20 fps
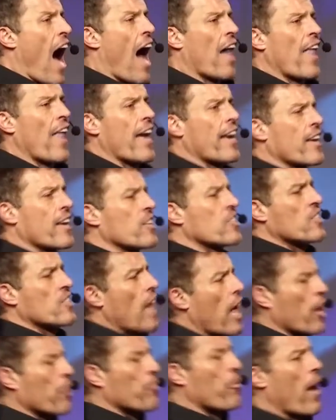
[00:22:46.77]
I like you to
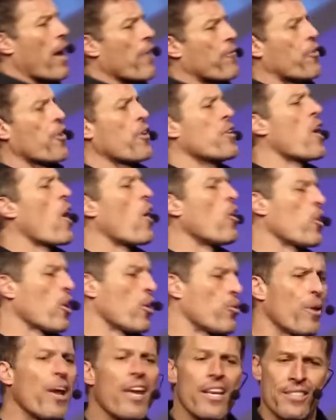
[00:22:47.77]
celebrate for no
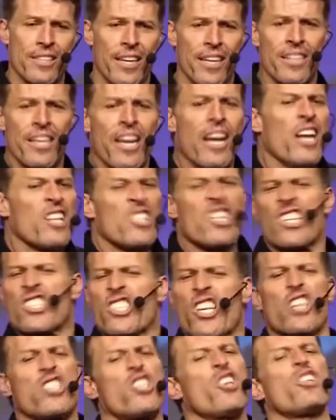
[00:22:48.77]
good reason just
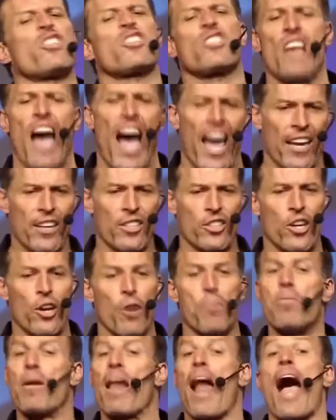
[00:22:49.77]
because you decided
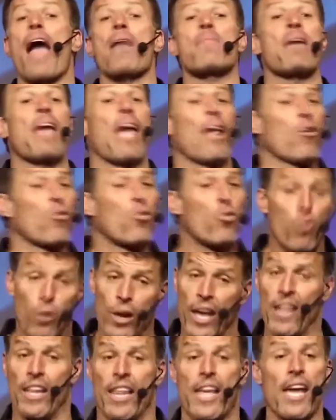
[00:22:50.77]
to, but I mean
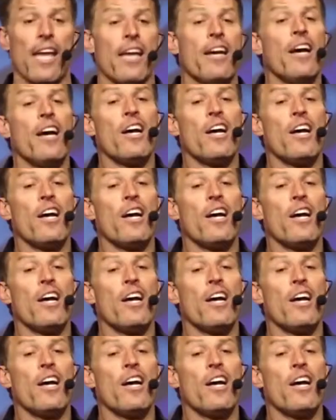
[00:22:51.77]
really